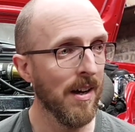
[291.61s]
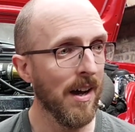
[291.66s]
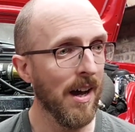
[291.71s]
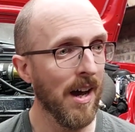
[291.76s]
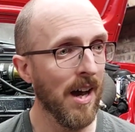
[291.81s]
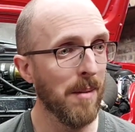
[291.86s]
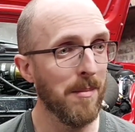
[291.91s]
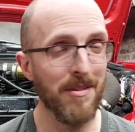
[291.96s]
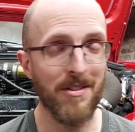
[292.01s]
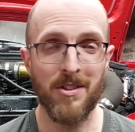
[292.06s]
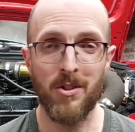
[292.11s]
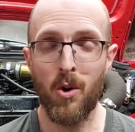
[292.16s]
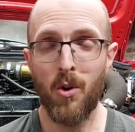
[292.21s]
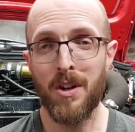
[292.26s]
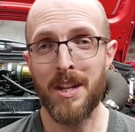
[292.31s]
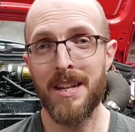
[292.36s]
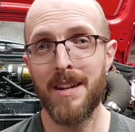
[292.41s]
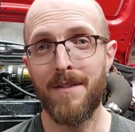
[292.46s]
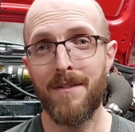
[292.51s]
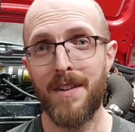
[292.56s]
It's a
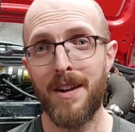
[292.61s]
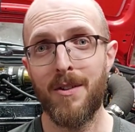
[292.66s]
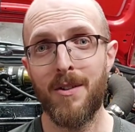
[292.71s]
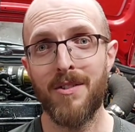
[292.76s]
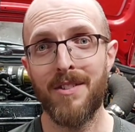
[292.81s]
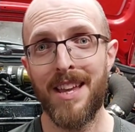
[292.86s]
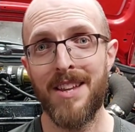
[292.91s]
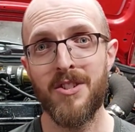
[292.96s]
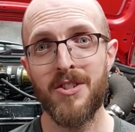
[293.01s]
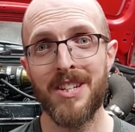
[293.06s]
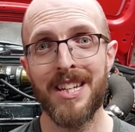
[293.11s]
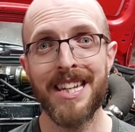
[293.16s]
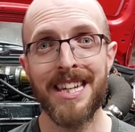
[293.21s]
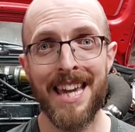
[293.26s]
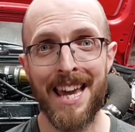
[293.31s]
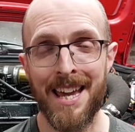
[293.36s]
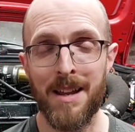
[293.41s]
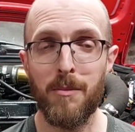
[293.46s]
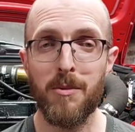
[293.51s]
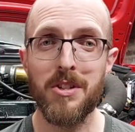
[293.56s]
non-interference engine
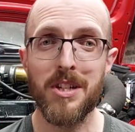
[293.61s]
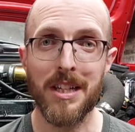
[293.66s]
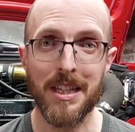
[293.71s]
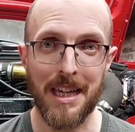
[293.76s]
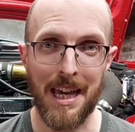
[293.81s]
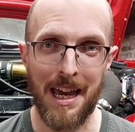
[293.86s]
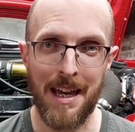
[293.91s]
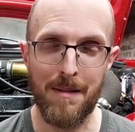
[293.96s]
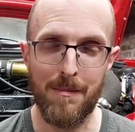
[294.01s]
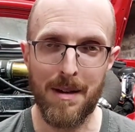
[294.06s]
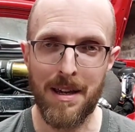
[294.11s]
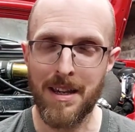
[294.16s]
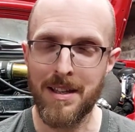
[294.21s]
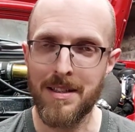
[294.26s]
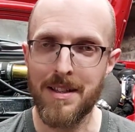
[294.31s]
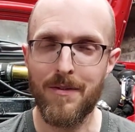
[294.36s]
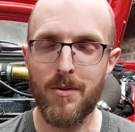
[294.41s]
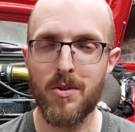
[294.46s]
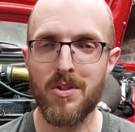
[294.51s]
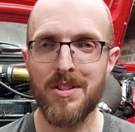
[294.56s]
again, which again
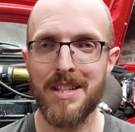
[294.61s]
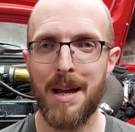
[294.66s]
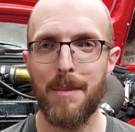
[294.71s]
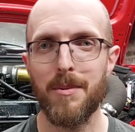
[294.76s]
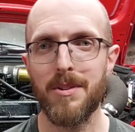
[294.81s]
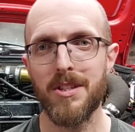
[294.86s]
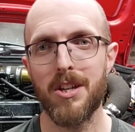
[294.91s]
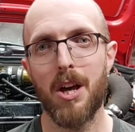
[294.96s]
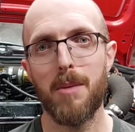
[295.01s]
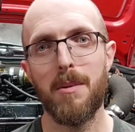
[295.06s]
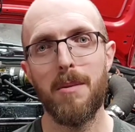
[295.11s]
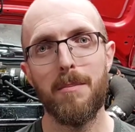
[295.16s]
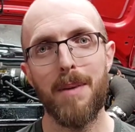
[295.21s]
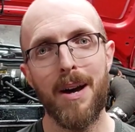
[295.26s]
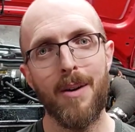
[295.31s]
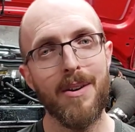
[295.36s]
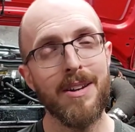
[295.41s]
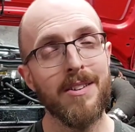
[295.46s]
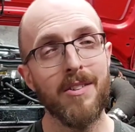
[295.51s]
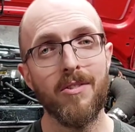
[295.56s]
means if you snap a timing
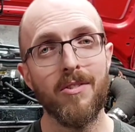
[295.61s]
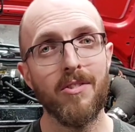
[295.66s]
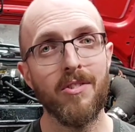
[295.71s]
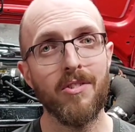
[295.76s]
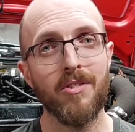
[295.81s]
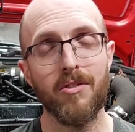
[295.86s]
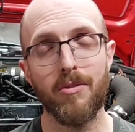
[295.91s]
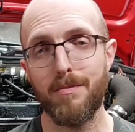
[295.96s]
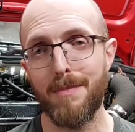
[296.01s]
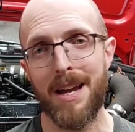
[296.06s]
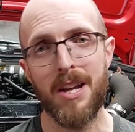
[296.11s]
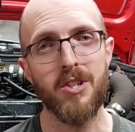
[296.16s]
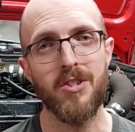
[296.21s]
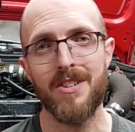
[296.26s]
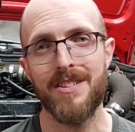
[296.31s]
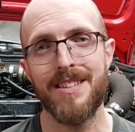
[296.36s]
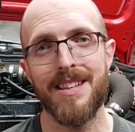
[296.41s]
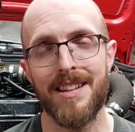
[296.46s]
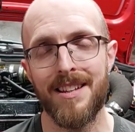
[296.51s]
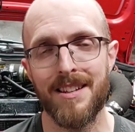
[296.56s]
belt, it doesn't smash the
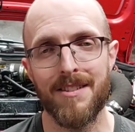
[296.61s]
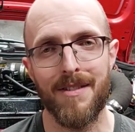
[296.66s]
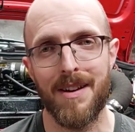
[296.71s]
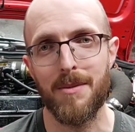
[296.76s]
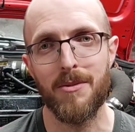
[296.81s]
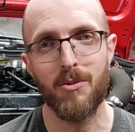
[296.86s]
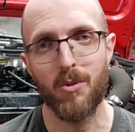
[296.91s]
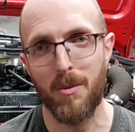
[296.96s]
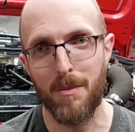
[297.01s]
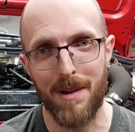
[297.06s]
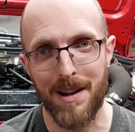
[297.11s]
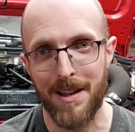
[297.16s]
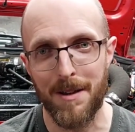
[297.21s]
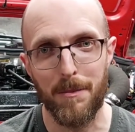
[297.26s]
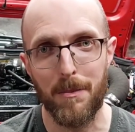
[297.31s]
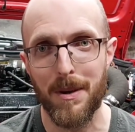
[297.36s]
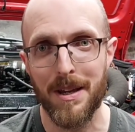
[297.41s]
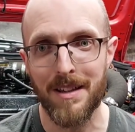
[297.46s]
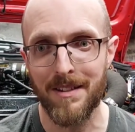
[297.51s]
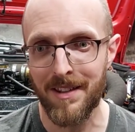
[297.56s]
cylinder head to a
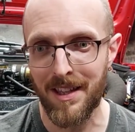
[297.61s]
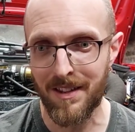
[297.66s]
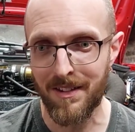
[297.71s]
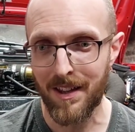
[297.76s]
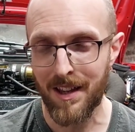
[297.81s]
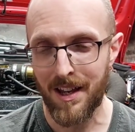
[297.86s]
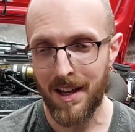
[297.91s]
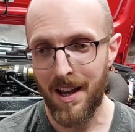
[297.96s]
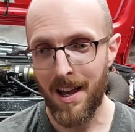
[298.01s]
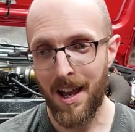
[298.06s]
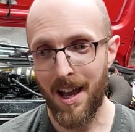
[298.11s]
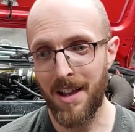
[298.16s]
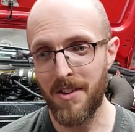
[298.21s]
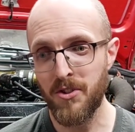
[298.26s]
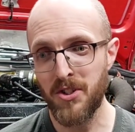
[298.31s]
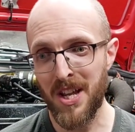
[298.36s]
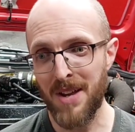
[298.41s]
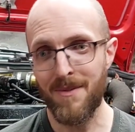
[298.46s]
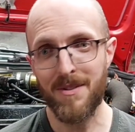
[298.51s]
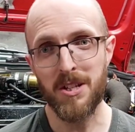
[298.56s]
million pieces. And
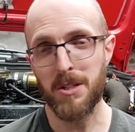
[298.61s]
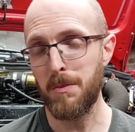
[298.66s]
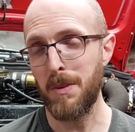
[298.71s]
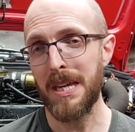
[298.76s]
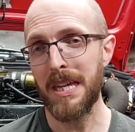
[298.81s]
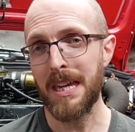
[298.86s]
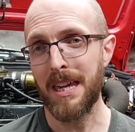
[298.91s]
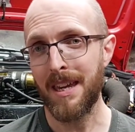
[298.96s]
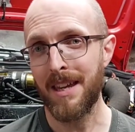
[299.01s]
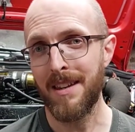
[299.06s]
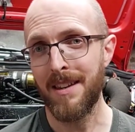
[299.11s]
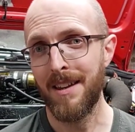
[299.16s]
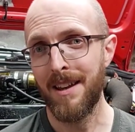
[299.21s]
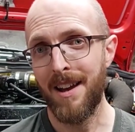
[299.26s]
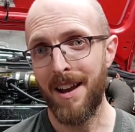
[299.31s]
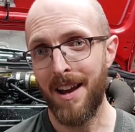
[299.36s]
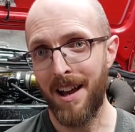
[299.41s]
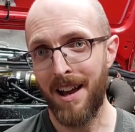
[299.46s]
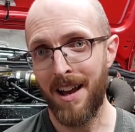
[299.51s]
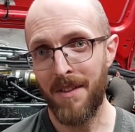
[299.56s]
generally speaking,
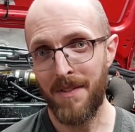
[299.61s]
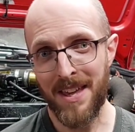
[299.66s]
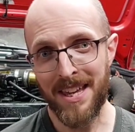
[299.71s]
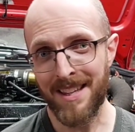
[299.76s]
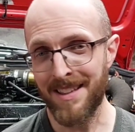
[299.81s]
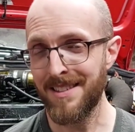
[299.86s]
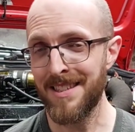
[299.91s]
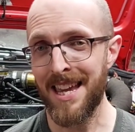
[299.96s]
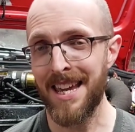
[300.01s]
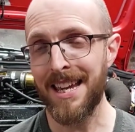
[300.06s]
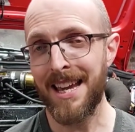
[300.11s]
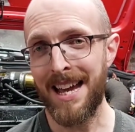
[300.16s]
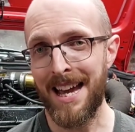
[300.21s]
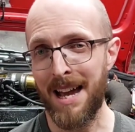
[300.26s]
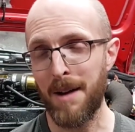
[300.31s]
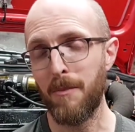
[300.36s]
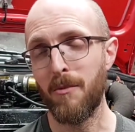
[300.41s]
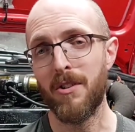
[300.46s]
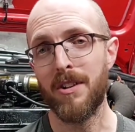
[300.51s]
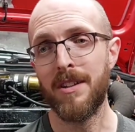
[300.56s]
they can take a
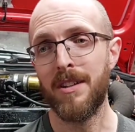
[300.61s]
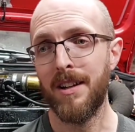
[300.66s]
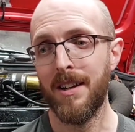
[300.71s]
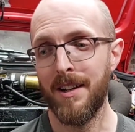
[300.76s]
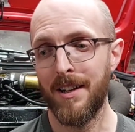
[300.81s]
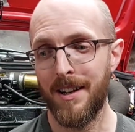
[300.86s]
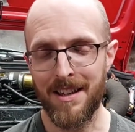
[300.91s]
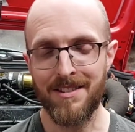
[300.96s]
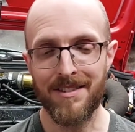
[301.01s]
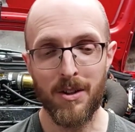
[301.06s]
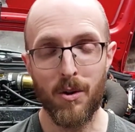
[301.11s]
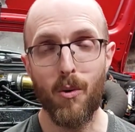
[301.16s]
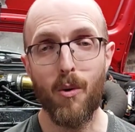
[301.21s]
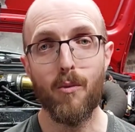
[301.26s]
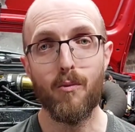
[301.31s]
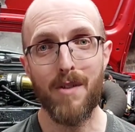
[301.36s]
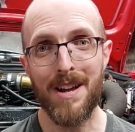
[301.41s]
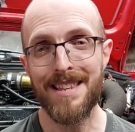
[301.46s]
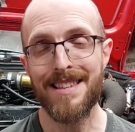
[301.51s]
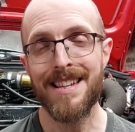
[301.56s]
hammering. They're
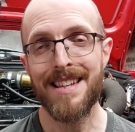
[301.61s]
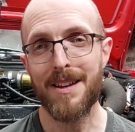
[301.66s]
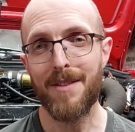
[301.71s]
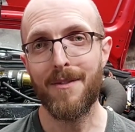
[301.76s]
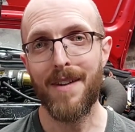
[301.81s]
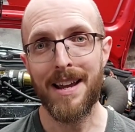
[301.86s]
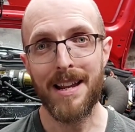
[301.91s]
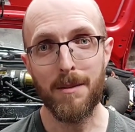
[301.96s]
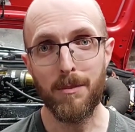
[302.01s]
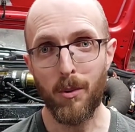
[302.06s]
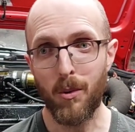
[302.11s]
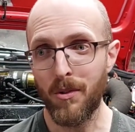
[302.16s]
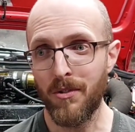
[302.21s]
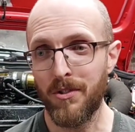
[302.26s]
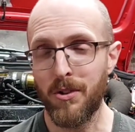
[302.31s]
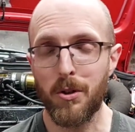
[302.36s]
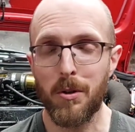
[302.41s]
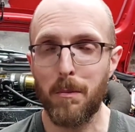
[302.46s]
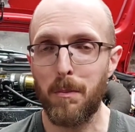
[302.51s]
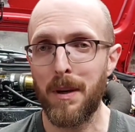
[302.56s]
still readily available,
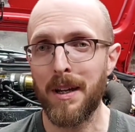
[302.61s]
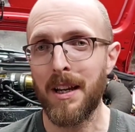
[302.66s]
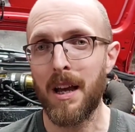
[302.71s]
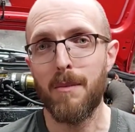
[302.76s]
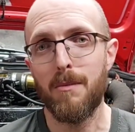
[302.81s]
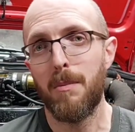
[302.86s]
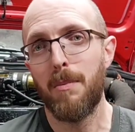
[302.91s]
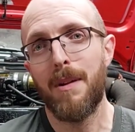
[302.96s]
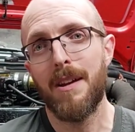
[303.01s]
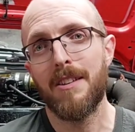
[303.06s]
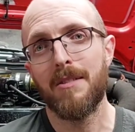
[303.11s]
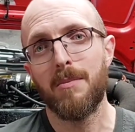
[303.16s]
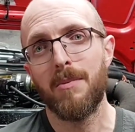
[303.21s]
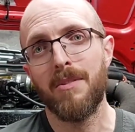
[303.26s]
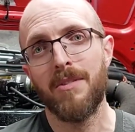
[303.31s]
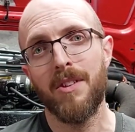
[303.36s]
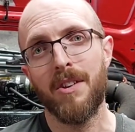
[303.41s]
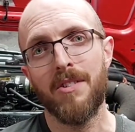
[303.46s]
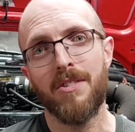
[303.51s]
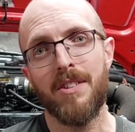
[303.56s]
so you can pick up
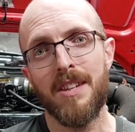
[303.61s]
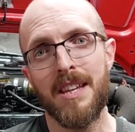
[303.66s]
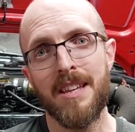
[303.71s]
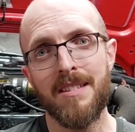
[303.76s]
replacements nice and